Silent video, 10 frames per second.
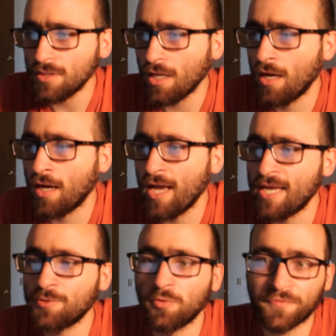Uh,
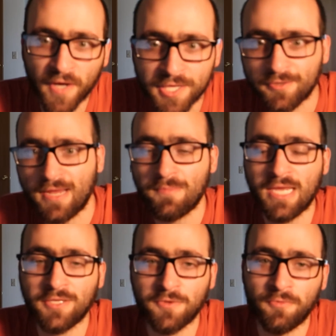and it will frustrate
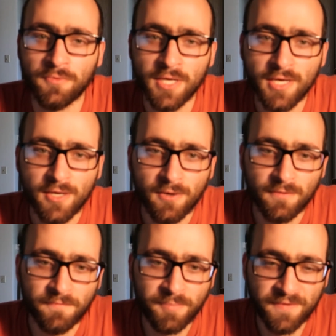me to
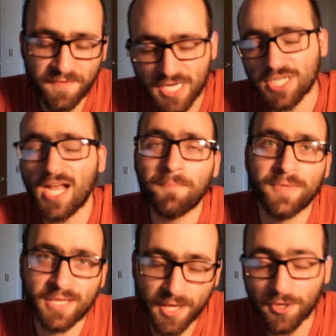be finishing up
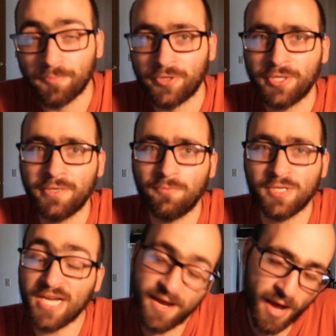this other book,
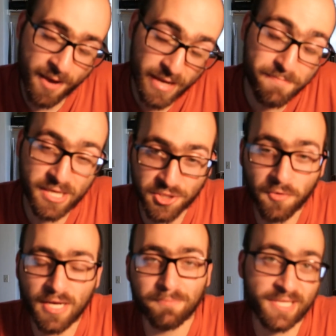which I, I may be
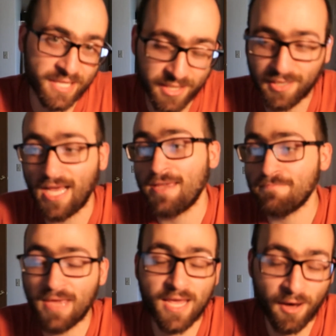enjoying, but still, I
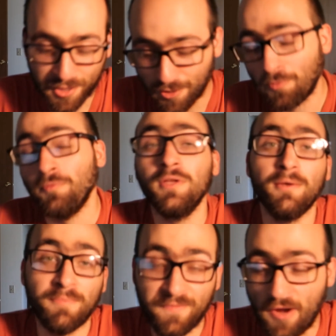may also
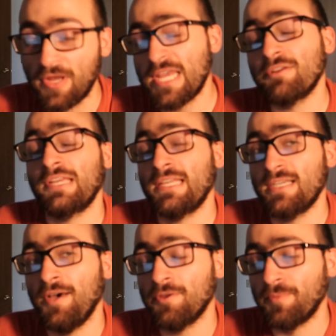be very eager to get
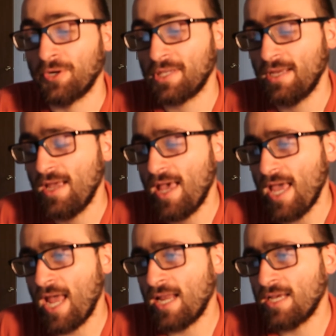to other books.
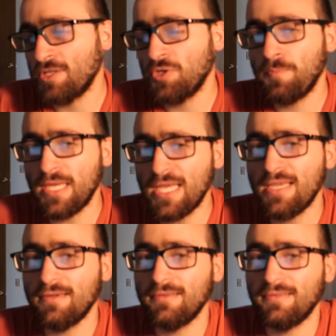And uh, to
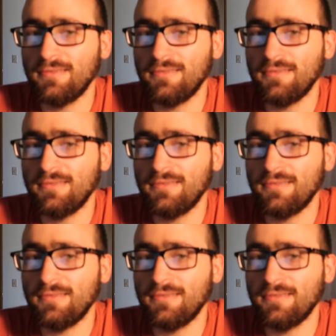be,